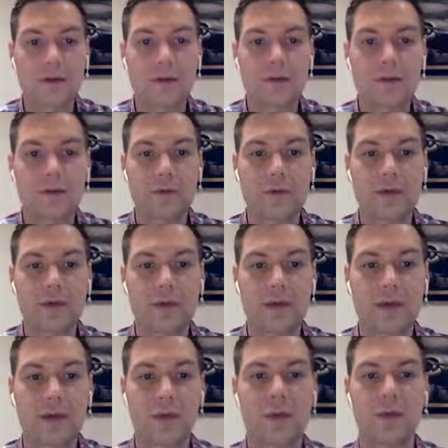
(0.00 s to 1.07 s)
we dump
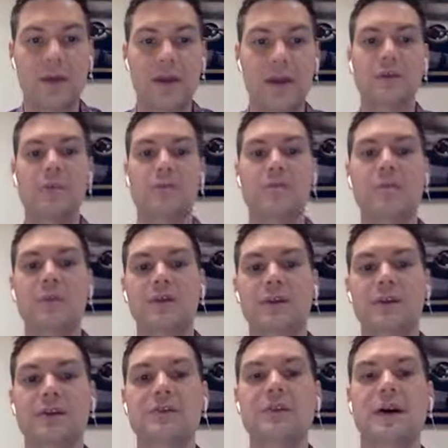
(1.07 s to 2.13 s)
8.8
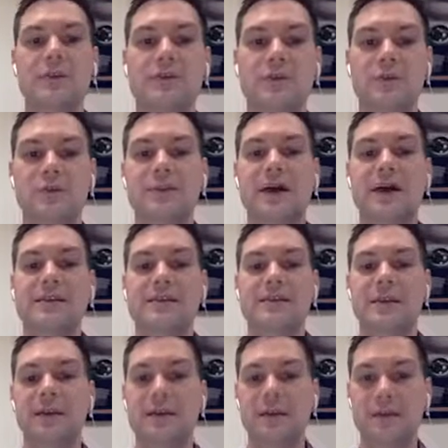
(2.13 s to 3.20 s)
million tons of
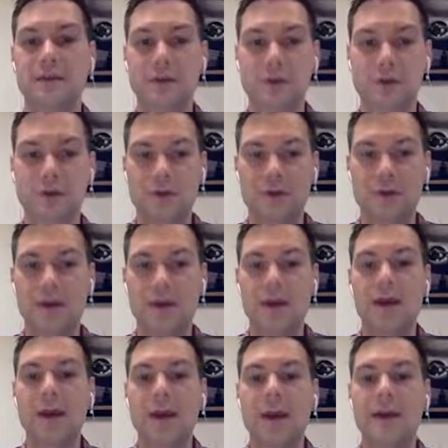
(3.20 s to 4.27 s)
plastic into the ocean.
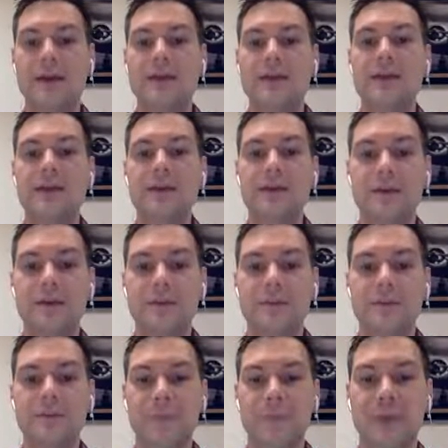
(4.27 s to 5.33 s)
And here,
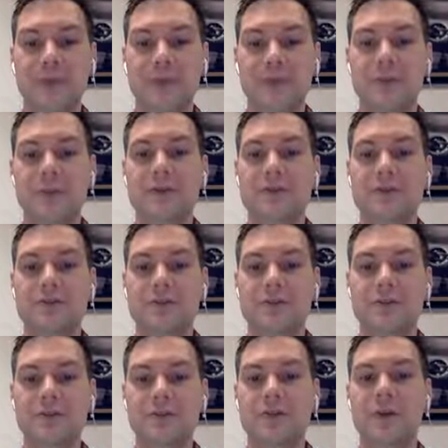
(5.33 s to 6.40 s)
so I've got a list, so it's
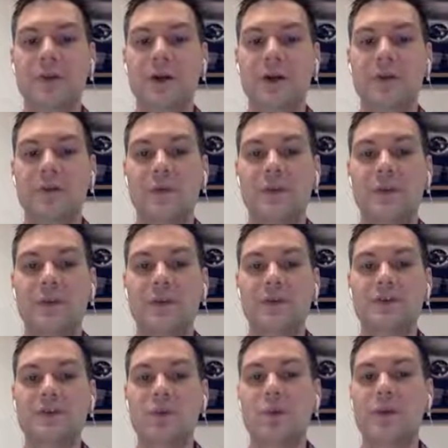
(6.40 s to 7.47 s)
going to show me all of them, but this
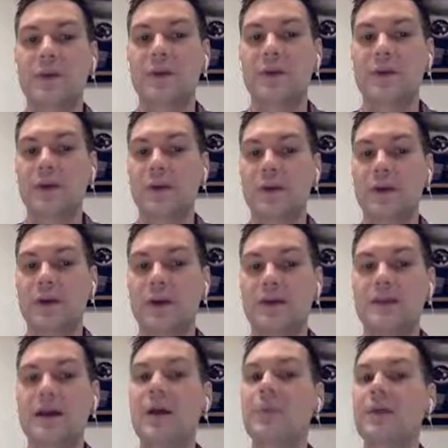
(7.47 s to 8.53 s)
is the one that I really want, is
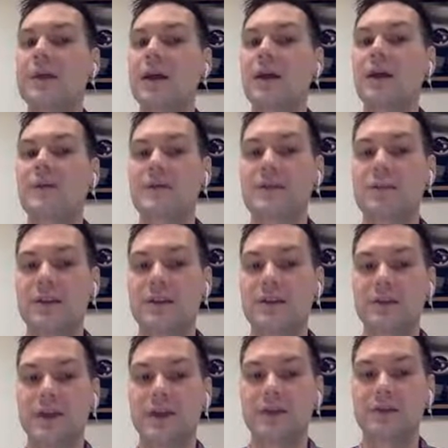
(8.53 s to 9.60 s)
how many elephants would it
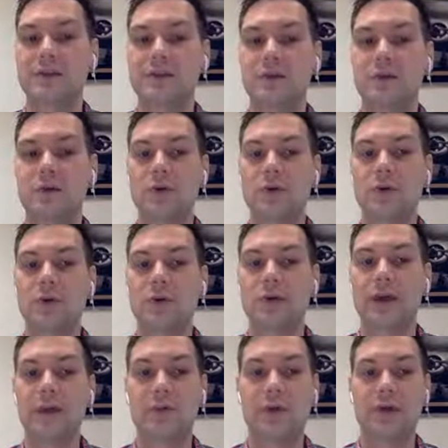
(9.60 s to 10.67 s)
take to total
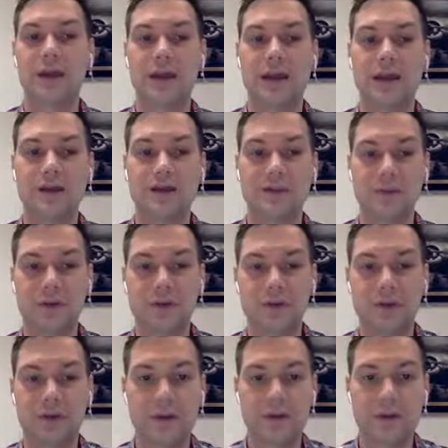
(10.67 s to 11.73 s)
8.8
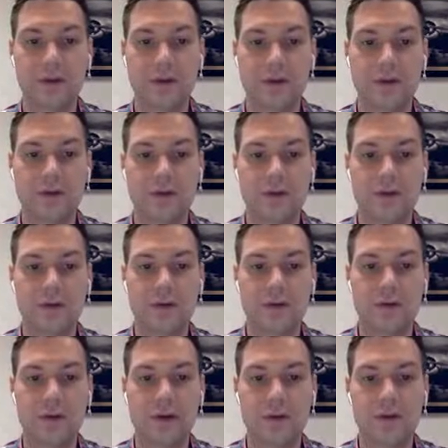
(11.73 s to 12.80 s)
million? So
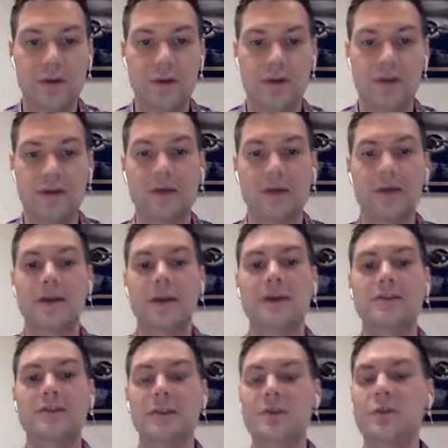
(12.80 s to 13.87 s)
how many,
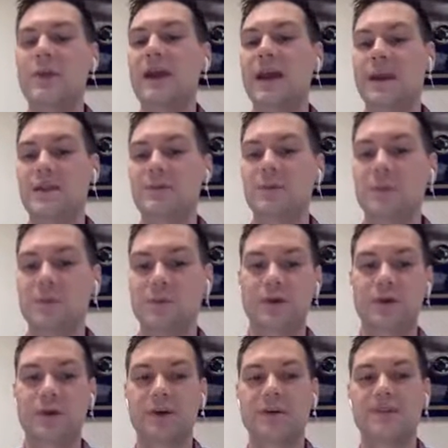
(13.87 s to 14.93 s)
so this one I had is multiple
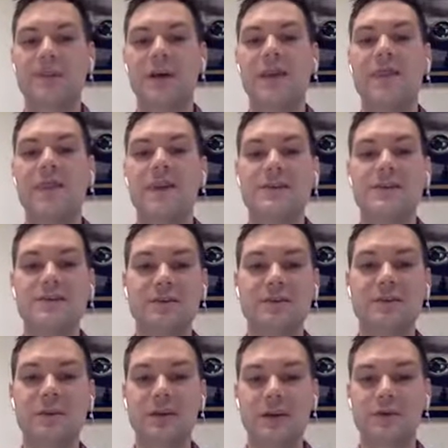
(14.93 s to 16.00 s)
choice, and this is
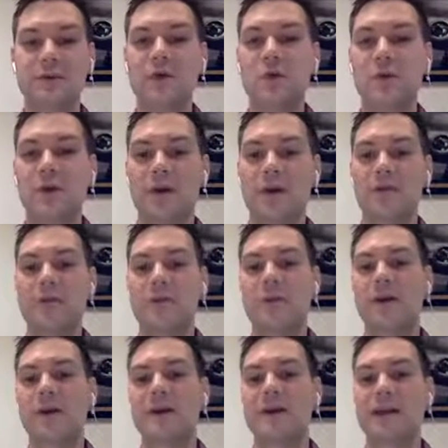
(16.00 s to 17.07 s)
kind of the cool part of
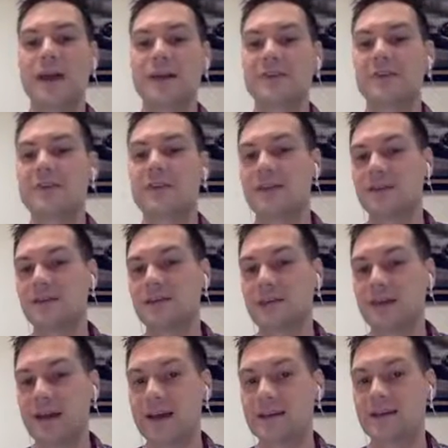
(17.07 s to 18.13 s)
where it actually then
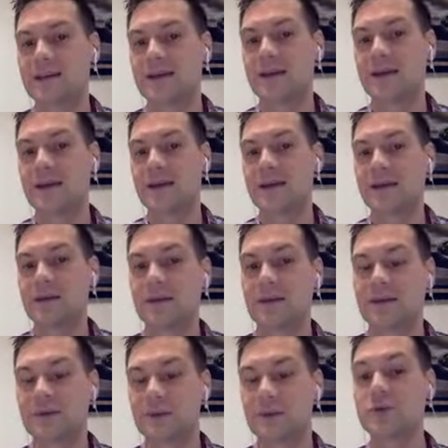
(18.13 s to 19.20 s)
collects and like
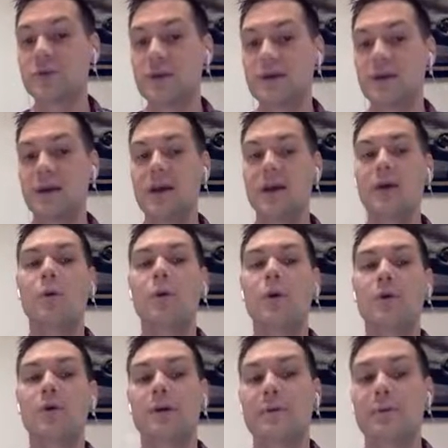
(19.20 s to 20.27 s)
shows me what
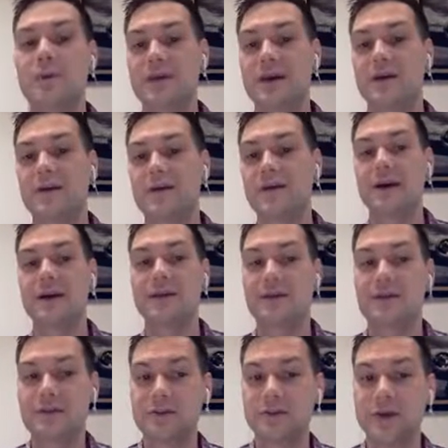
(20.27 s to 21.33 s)
one they put down on
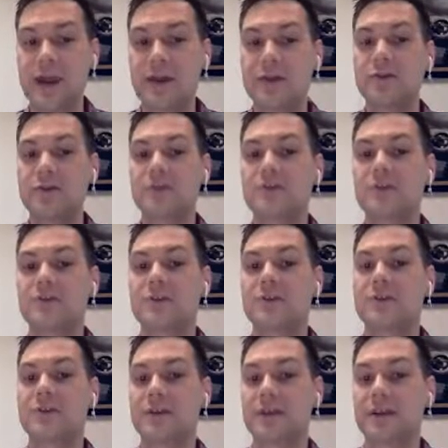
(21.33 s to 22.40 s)
here. So Andrew first
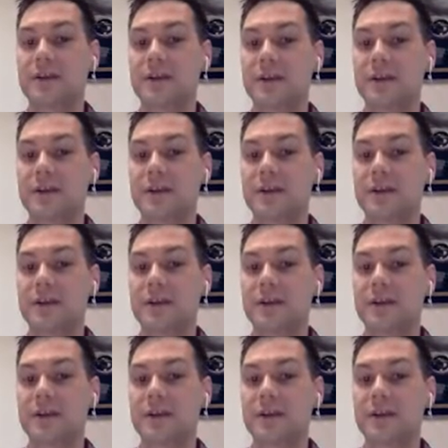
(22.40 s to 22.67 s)
selected